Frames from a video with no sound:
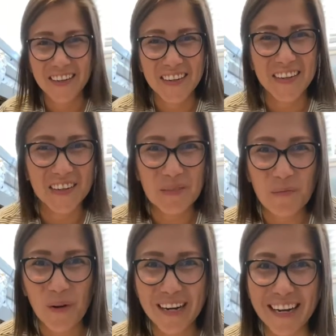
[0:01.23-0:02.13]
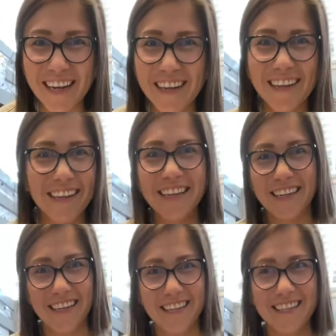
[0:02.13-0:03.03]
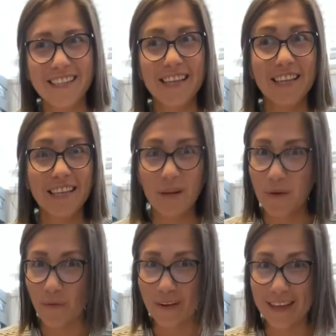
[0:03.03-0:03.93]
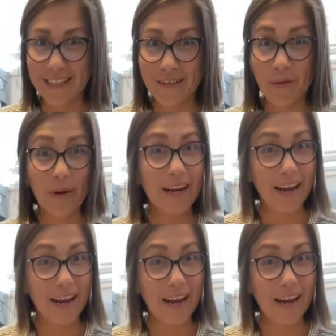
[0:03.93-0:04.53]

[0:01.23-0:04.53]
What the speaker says: Good morning. It is the day before Thanksgiving break.